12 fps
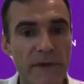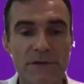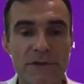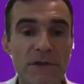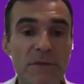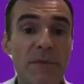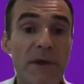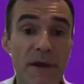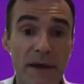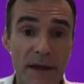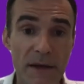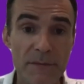So the G D P R
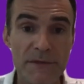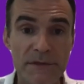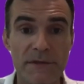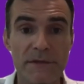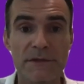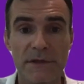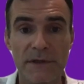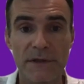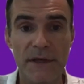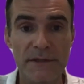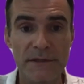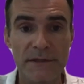helps in
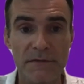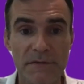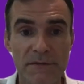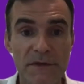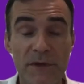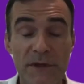standardizing some things,